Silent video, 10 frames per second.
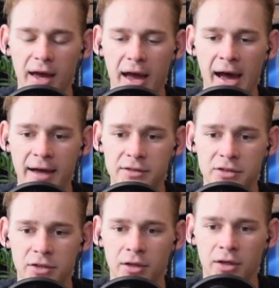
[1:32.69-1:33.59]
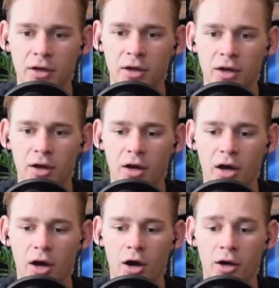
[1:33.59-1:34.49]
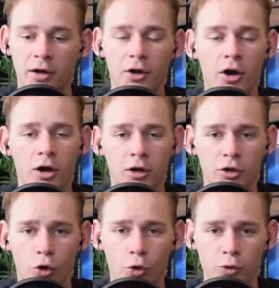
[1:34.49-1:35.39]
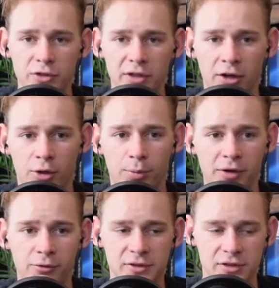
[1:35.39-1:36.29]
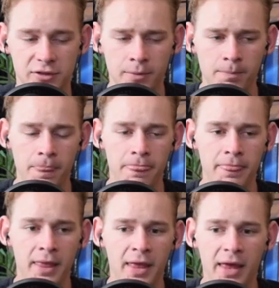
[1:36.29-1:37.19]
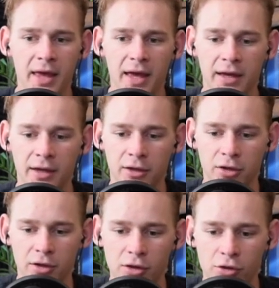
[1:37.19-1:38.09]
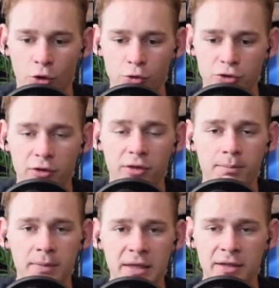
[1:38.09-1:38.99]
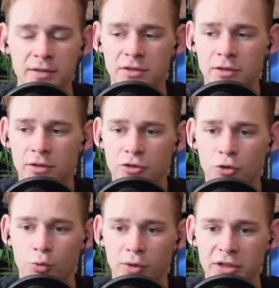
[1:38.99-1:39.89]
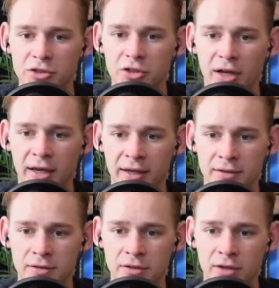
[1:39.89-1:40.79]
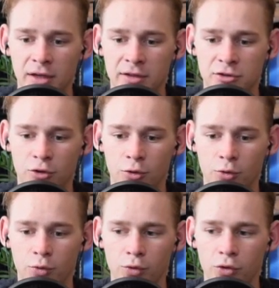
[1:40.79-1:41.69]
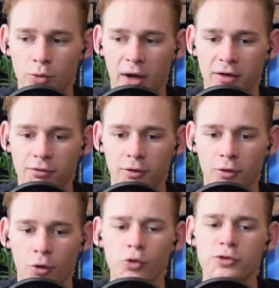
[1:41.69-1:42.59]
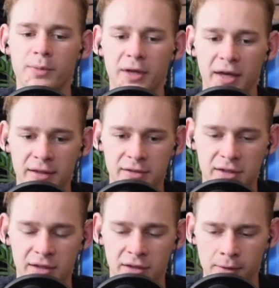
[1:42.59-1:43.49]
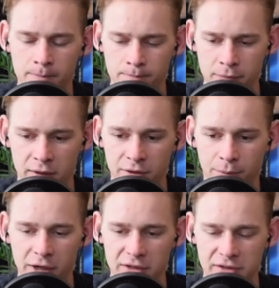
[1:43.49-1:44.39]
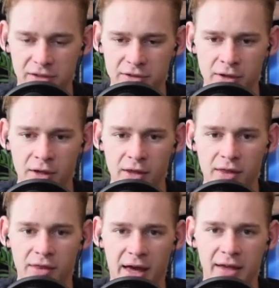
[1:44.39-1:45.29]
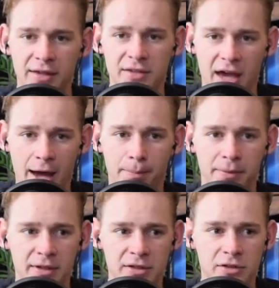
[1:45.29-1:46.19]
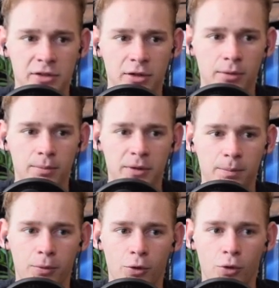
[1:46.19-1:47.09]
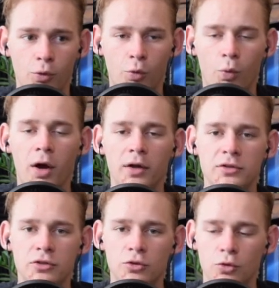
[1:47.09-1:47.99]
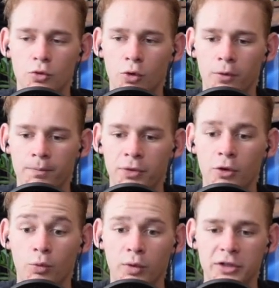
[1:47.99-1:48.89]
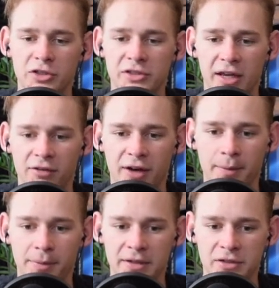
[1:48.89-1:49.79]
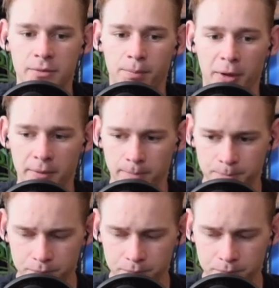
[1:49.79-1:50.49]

act on our goals and our preferences. And those are the means to reach ends. And so you have ultimate ends and in the broadest sense that is happiness people want to reach a state of happiness but